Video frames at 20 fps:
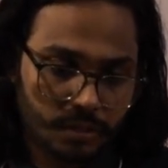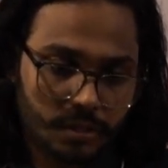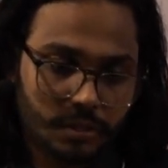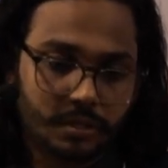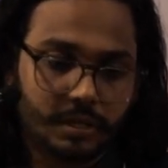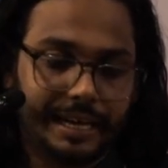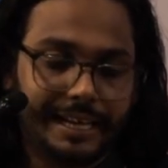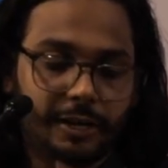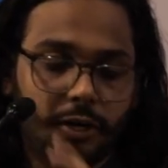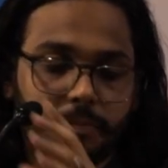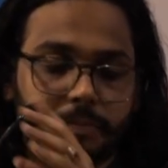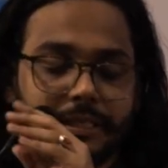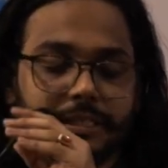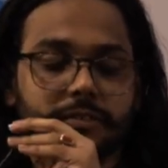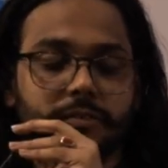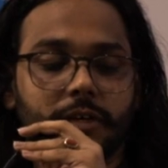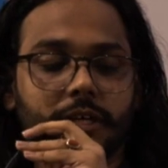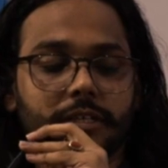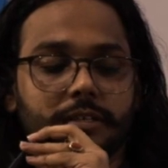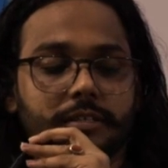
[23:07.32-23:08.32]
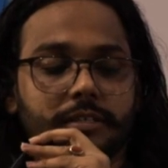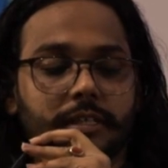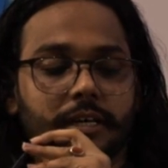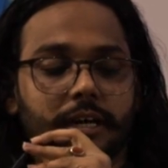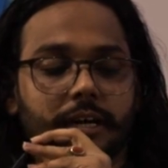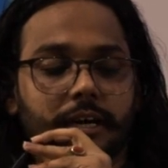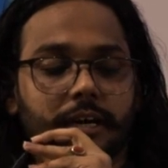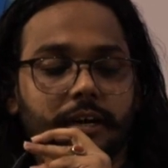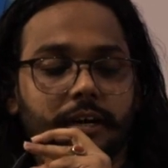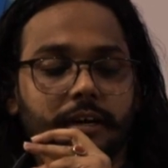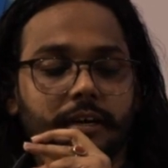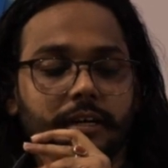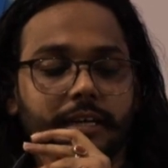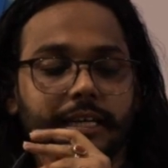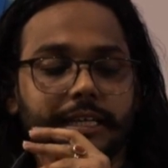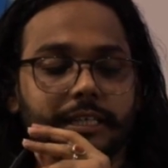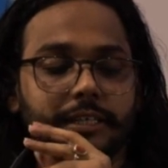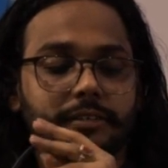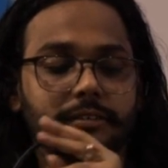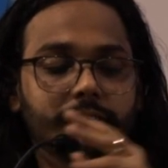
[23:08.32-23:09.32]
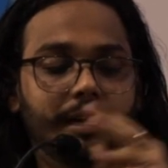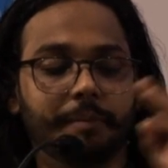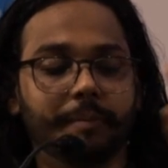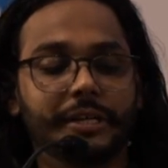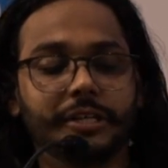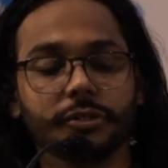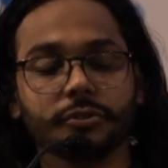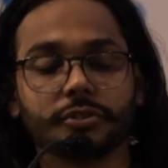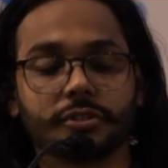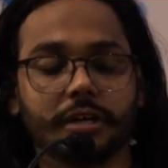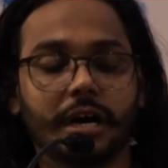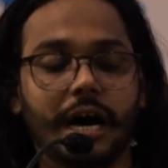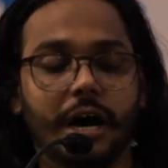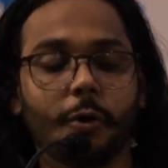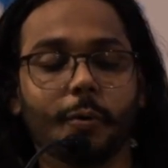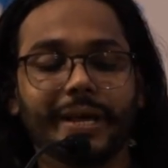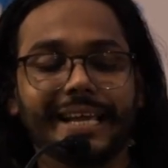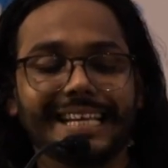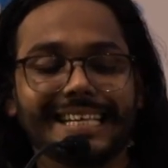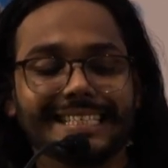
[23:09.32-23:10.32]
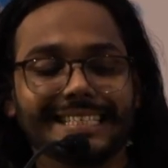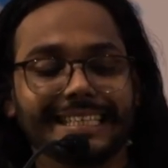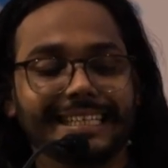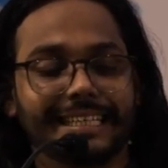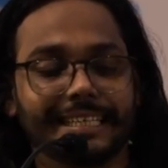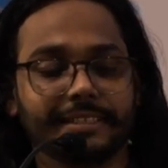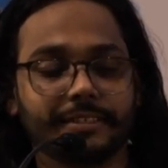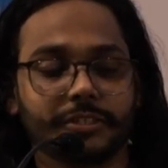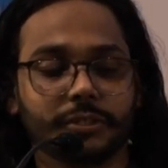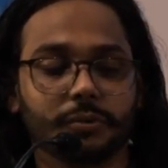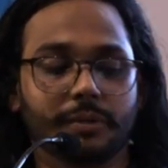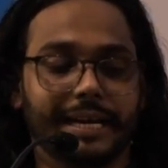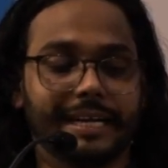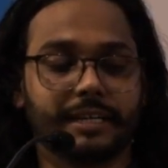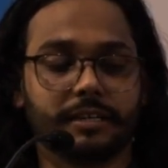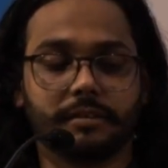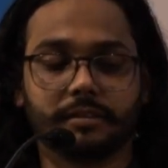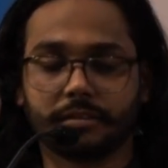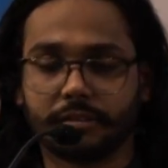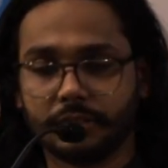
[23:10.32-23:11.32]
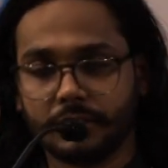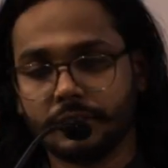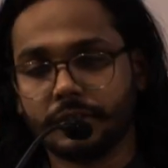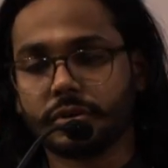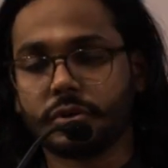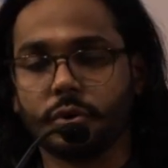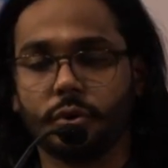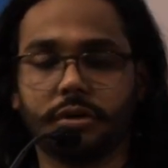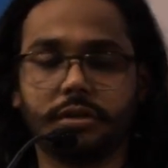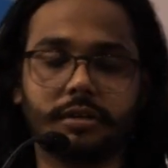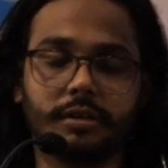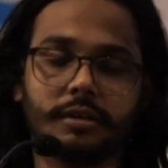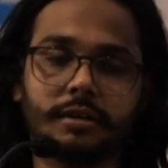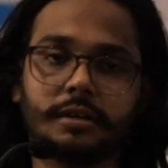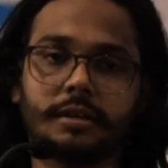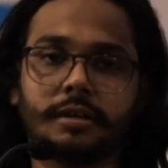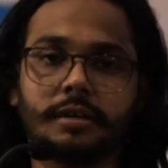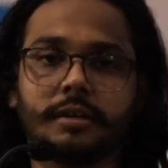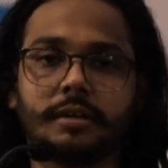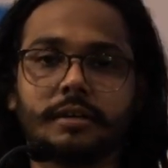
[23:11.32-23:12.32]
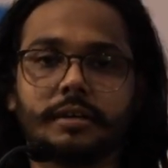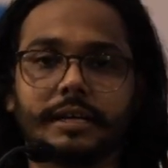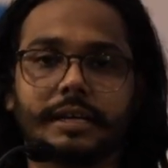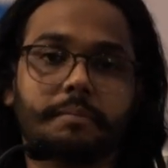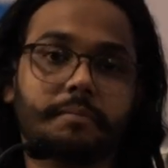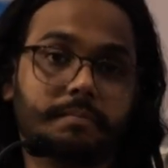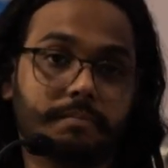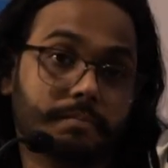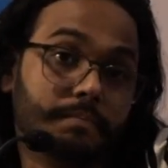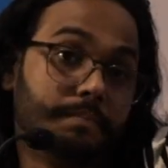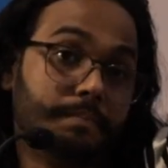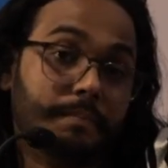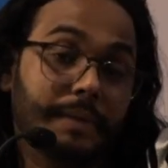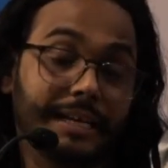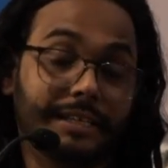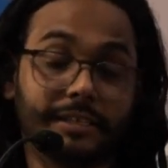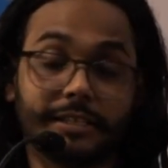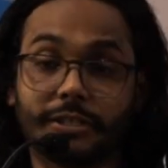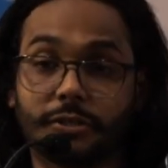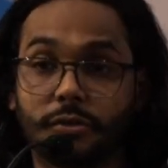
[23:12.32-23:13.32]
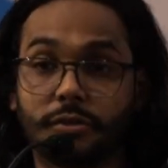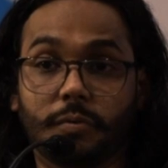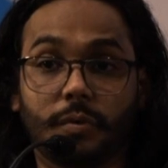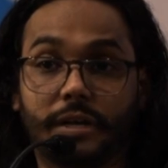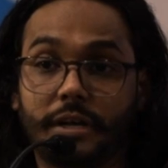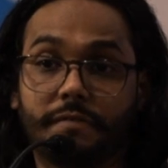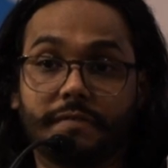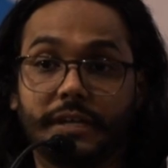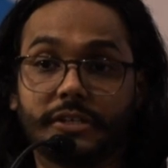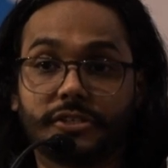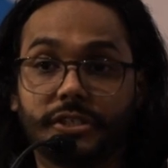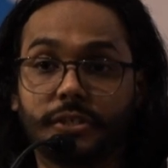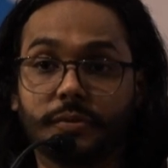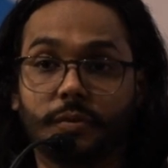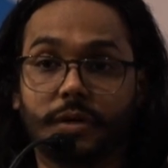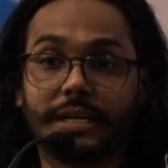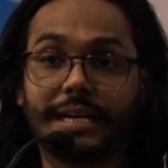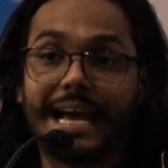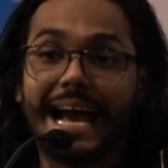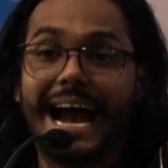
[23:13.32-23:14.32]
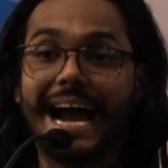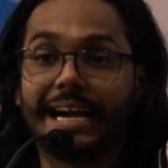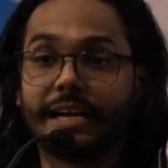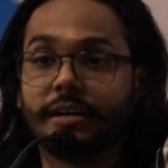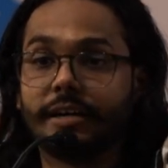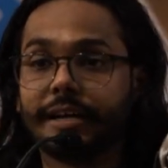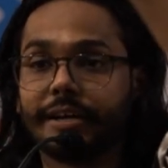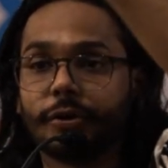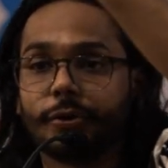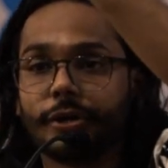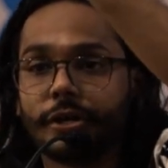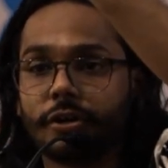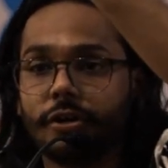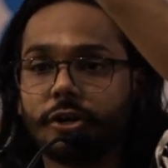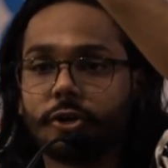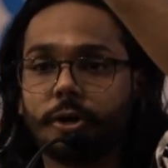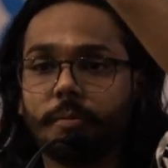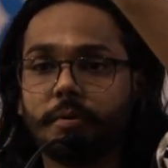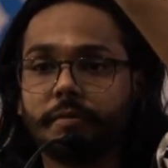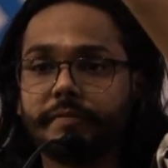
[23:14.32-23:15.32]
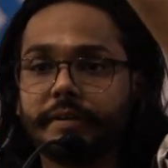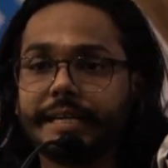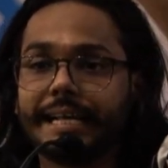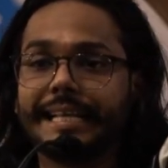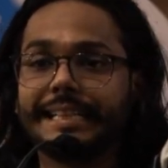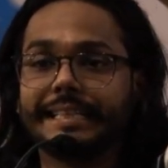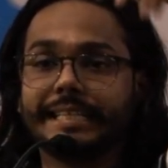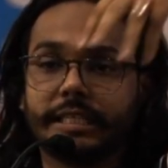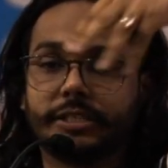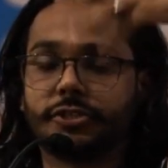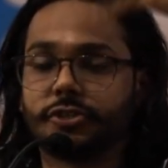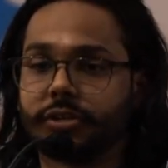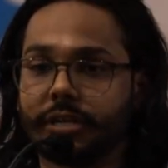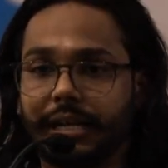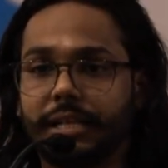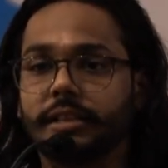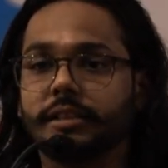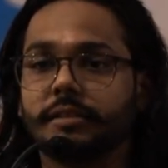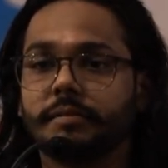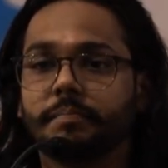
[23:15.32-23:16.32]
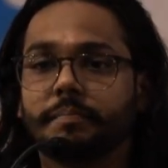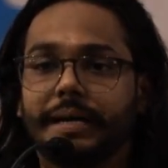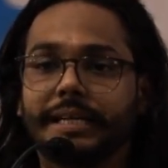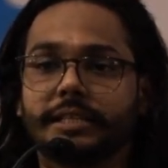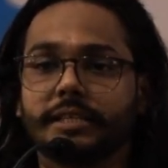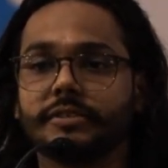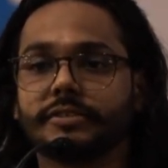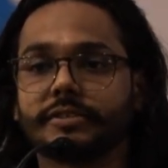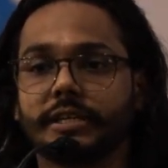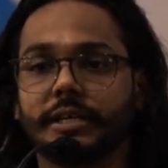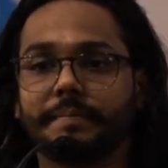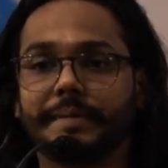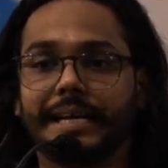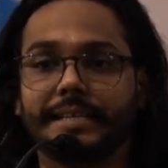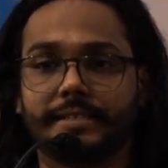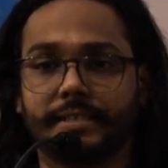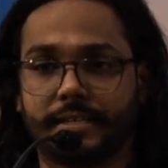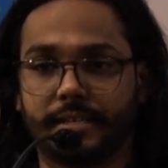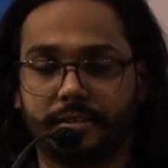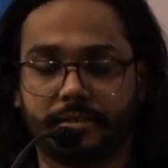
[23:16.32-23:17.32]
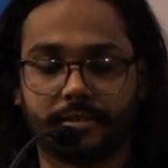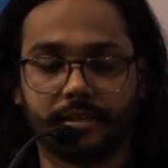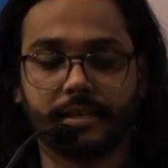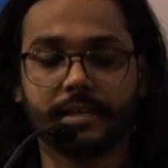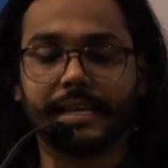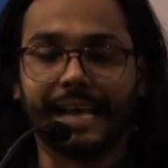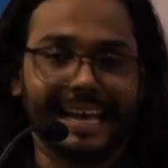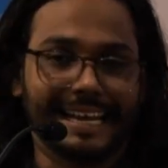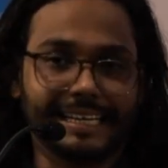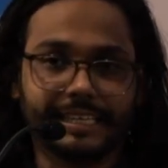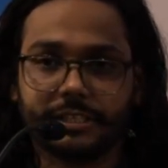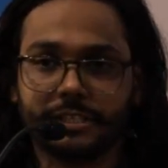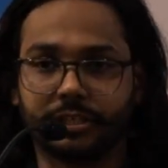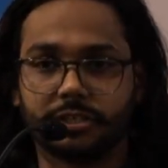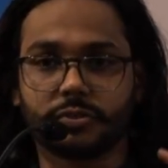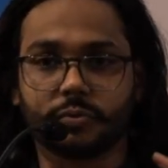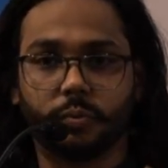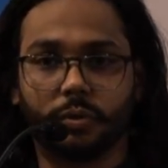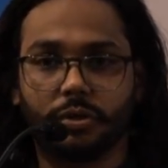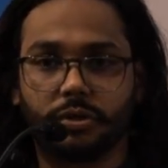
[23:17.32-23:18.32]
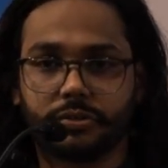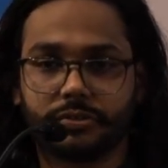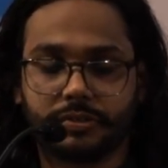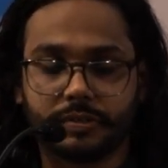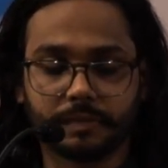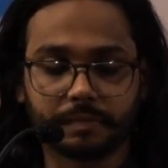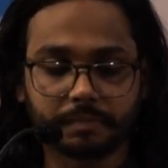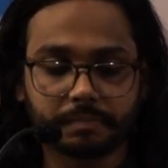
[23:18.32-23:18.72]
I hope this was clear. I mean, you saw how easy it is. You write a code, Python code, whatever function you want, add a decorator on top of it, and just run Python script as it is, and it just works.